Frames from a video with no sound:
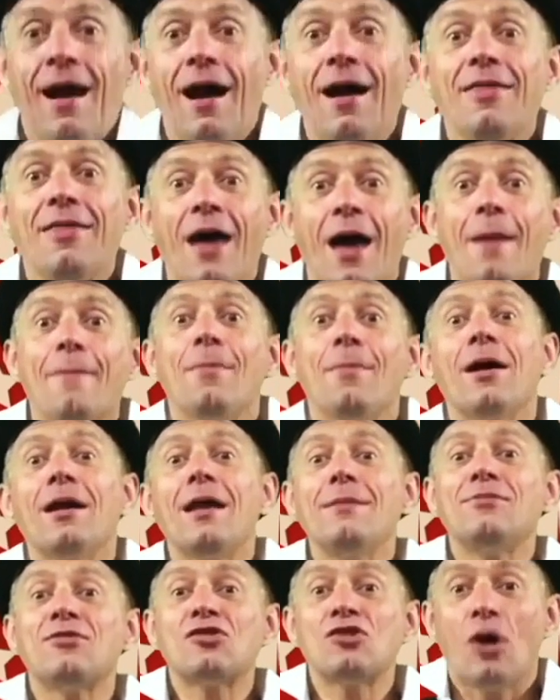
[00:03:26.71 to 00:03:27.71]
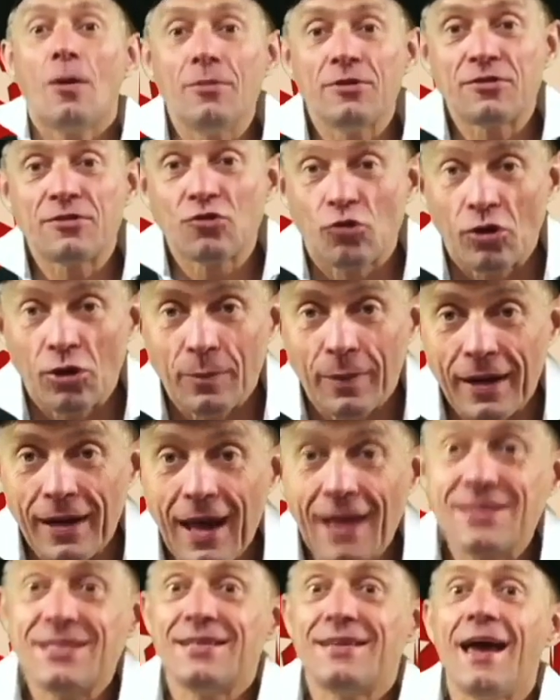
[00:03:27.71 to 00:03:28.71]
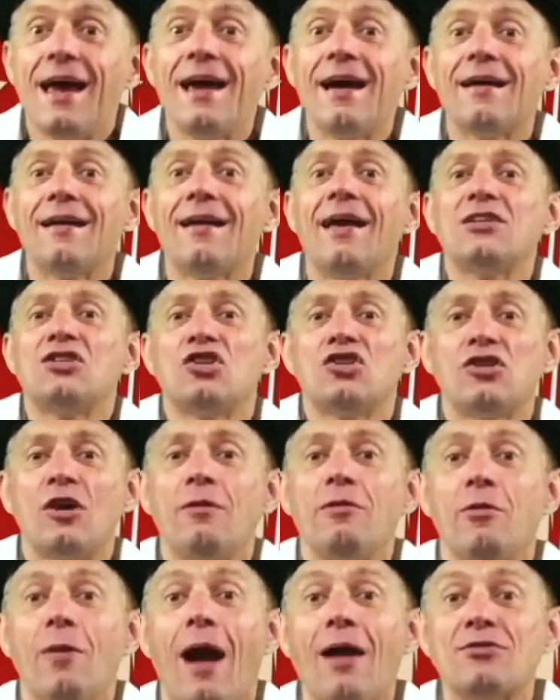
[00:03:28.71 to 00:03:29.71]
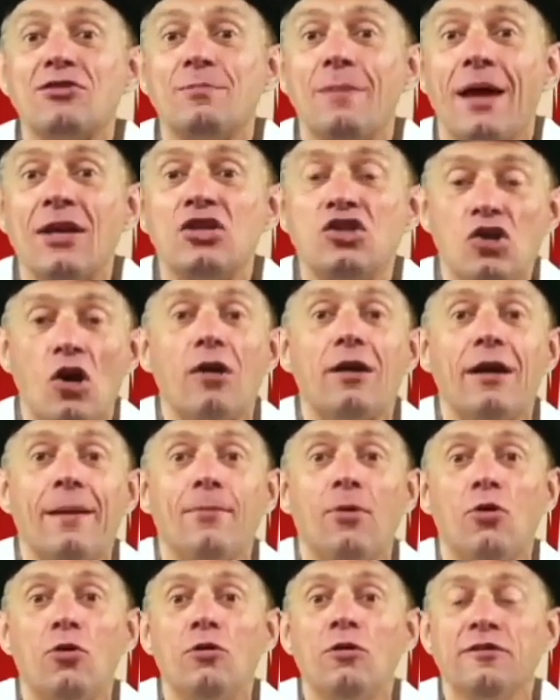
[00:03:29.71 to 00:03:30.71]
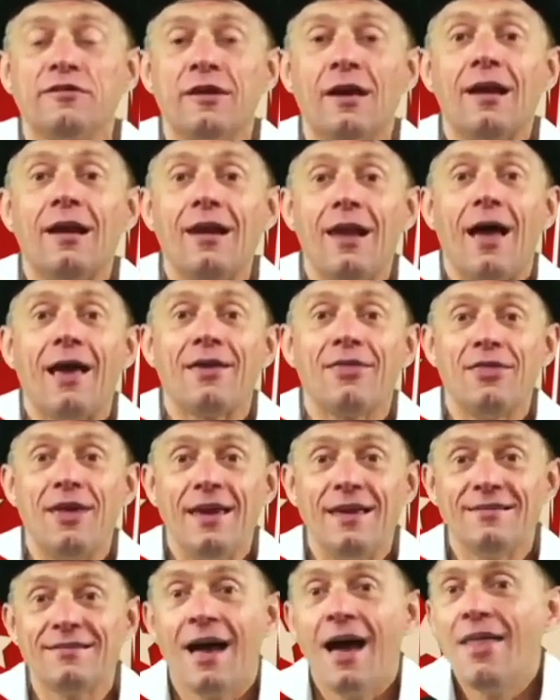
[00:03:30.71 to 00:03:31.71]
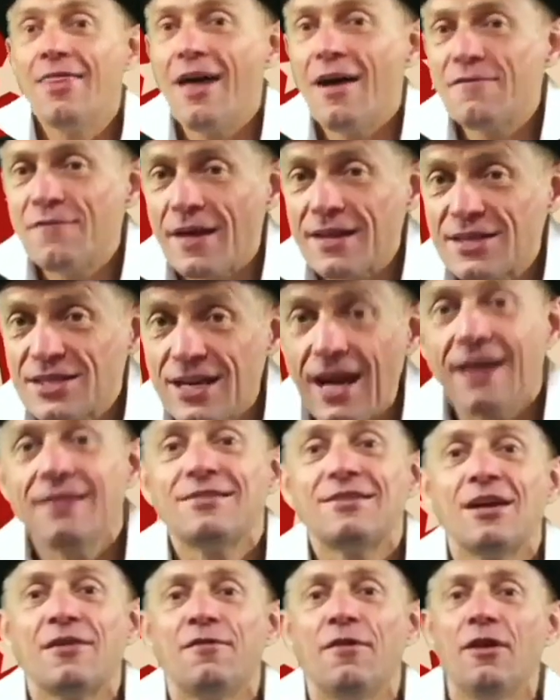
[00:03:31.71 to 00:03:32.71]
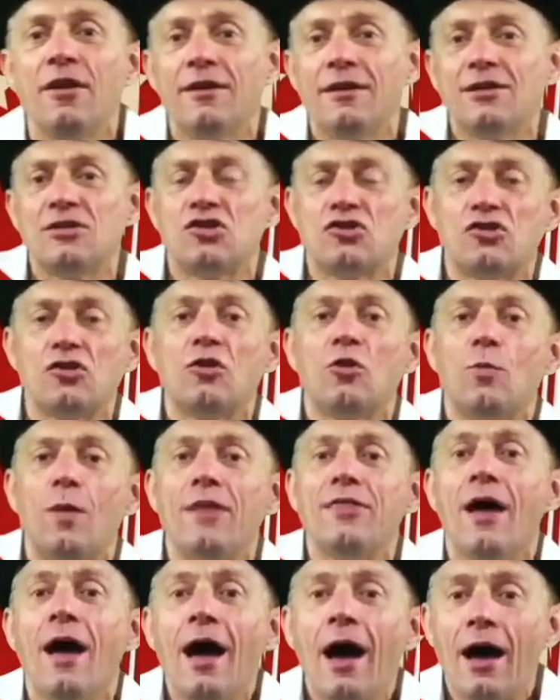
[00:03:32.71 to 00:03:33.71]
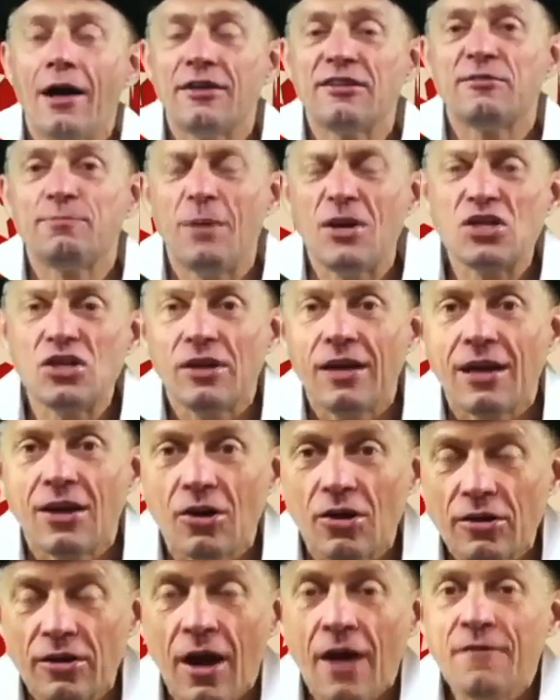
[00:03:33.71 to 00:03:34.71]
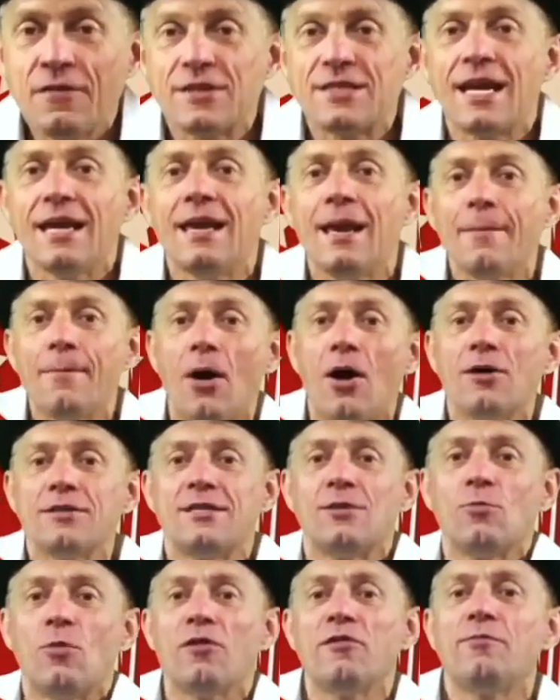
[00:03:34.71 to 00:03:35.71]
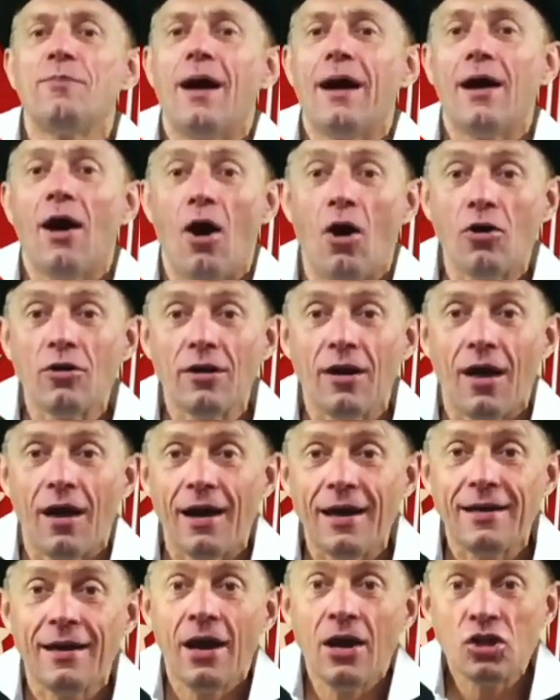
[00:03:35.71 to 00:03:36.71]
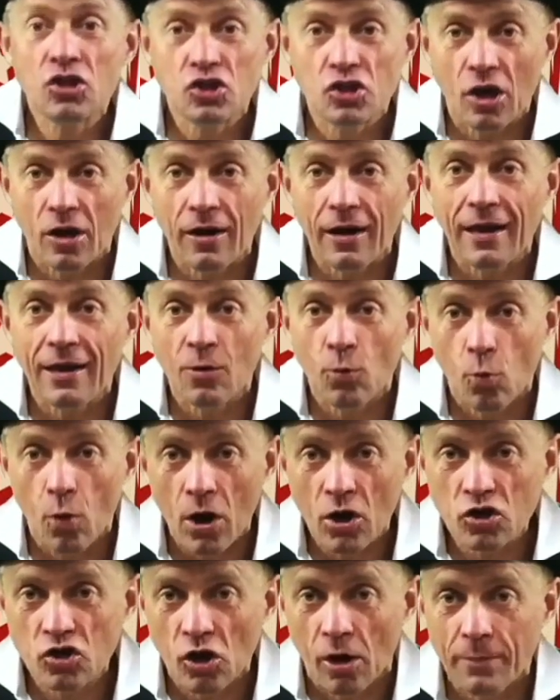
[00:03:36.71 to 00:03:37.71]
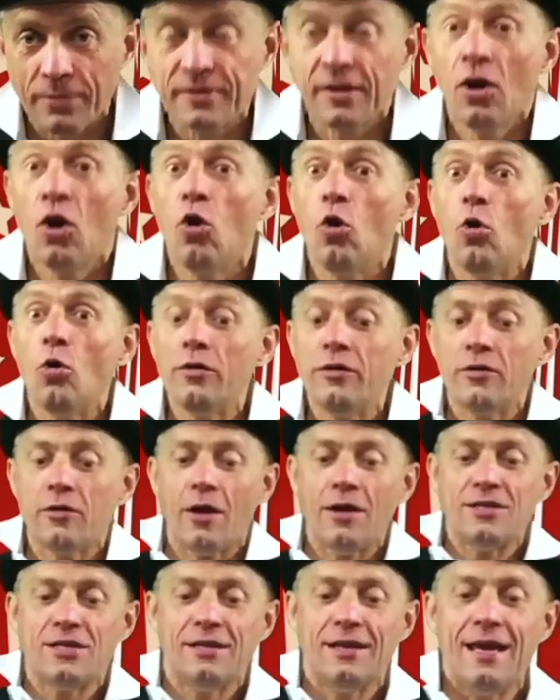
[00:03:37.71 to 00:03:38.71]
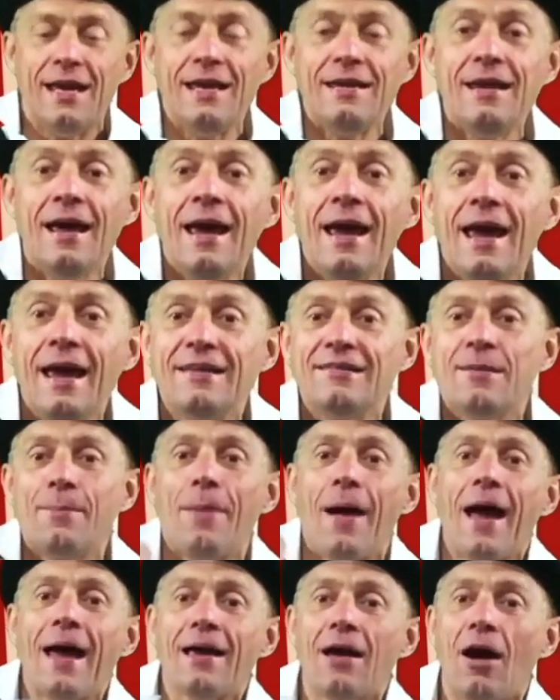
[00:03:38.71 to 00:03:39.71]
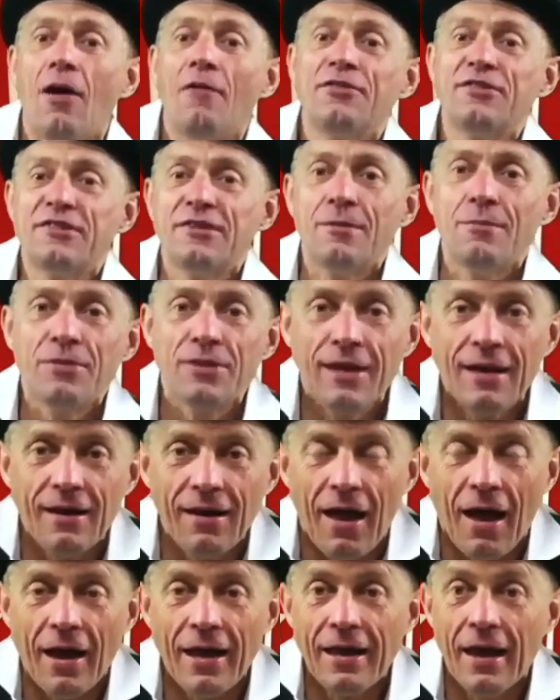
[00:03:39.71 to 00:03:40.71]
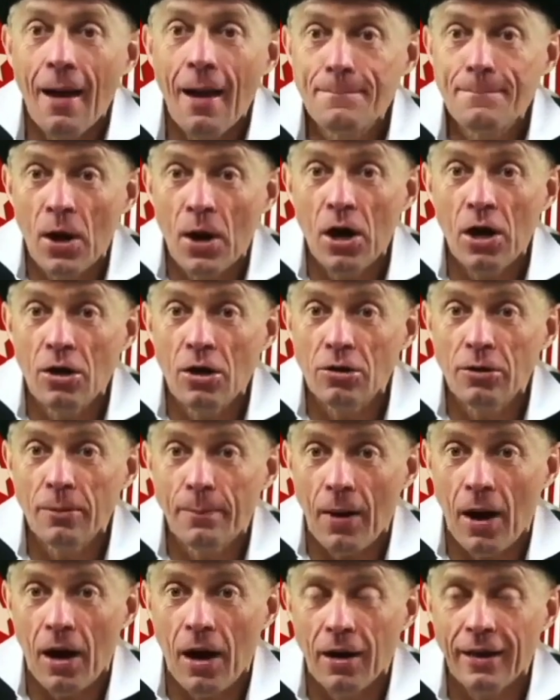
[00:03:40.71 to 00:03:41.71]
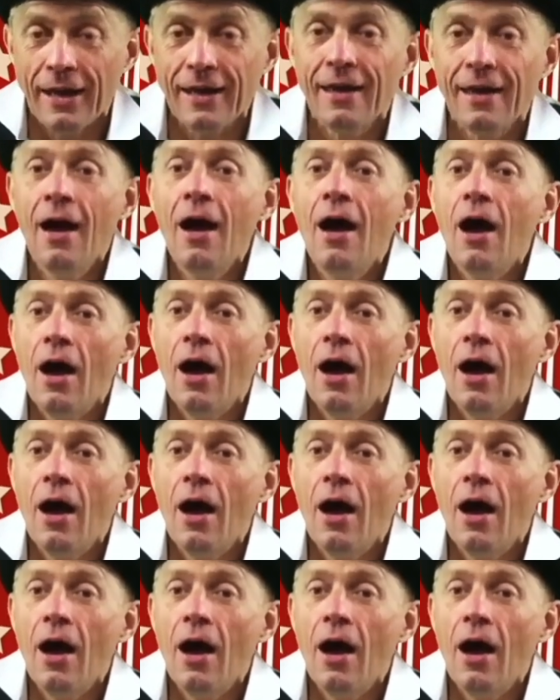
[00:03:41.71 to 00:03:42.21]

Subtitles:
Hi there, my name's Thomas Trilby, and today I'd like to show you how to make juggling balls like these. They're fantastic for learning to juggle with, and especially good for taking part in one of my online juggling workshops. All you're going to need is a bag of something like pearl barley.